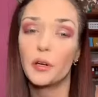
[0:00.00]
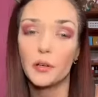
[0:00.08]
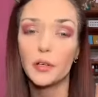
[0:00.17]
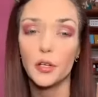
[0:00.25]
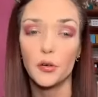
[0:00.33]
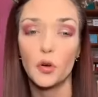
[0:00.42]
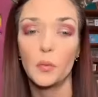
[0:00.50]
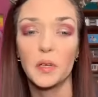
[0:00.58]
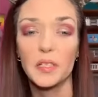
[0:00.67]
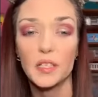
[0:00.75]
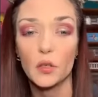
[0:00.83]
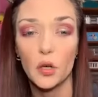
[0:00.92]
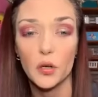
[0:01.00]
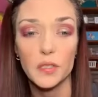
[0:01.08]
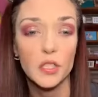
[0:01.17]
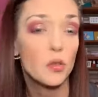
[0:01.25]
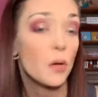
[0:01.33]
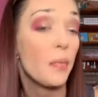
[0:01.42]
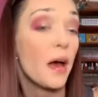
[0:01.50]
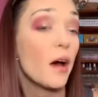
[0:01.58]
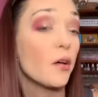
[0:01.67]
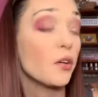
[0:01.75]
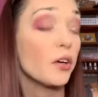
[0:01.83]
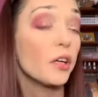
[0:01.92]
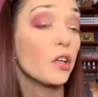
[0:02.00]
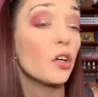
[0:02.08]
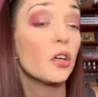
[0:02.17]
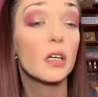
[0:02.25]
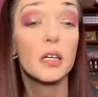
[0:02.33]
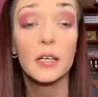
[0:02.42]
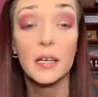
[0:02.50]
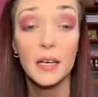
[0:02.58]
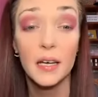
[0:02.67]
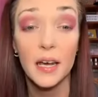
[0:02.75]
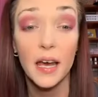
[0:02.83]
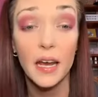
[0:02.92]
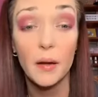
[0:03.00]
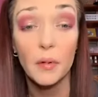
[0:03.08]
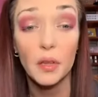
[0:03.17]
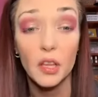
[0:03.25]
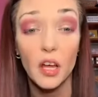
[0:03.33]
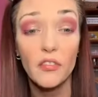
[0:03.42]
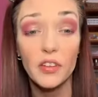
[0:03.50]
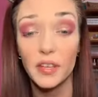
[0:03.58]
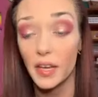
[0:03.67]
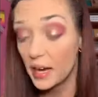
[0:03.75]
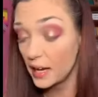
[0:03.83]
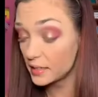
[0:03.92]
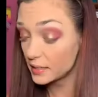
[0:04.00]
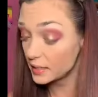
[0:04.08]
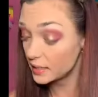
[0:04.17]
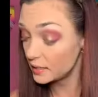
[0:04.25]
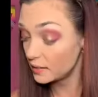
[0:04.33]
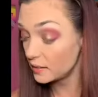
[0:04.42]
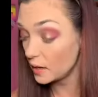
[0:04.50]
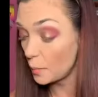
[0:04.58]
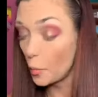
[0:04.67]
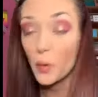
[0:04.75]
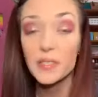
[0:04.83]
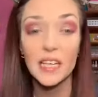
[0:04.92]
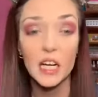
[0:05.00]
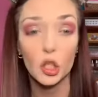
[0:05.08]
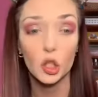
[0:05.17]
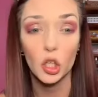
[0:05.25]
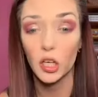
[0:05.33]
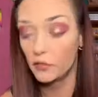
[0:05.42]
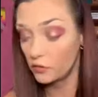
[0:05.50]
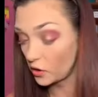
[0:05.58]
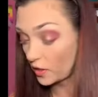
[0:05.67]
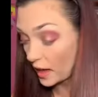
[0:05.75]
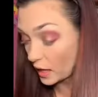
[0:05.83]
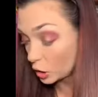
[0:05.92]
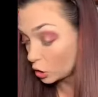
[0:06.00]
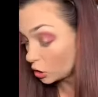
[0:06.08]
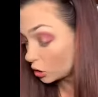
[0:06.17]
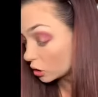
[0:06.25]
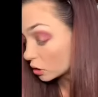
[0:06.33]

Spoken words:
normally it still goes to a powdery look. And I'm loving that. I'm always kind of looking for that look.